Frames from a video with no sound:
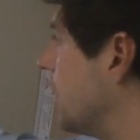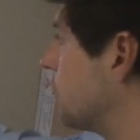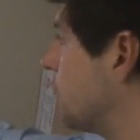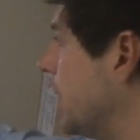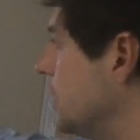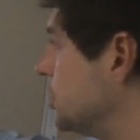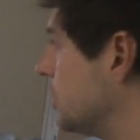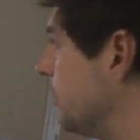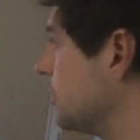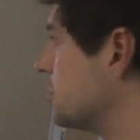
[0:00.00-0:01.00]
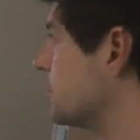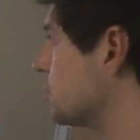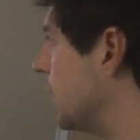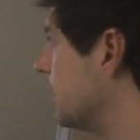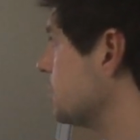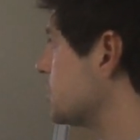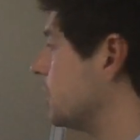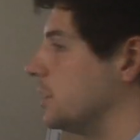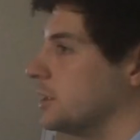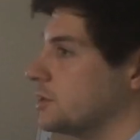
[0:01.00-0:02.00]
like the range at the bottom as well,
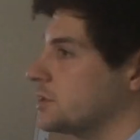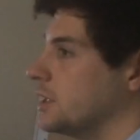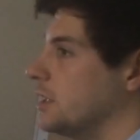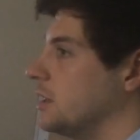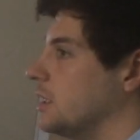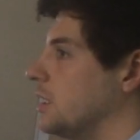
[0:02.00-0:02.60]
so you can see